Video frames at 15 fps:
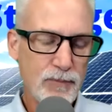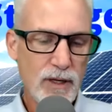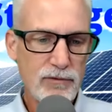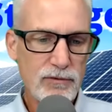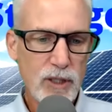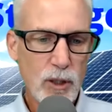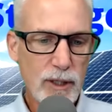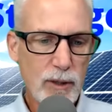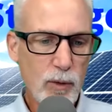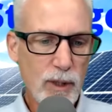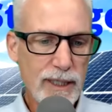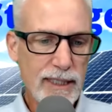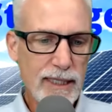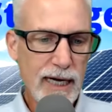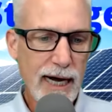Floating
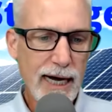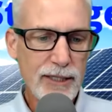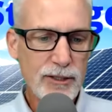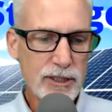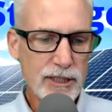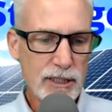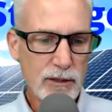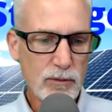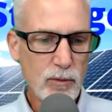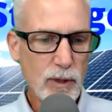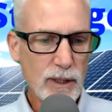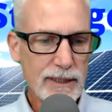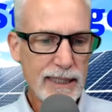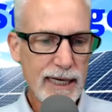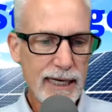wind and hydrogen.
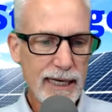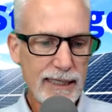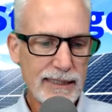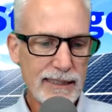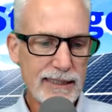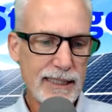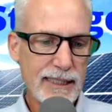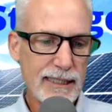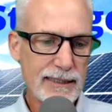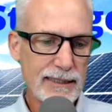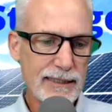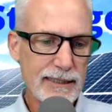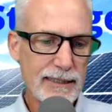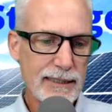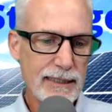What the heck is this?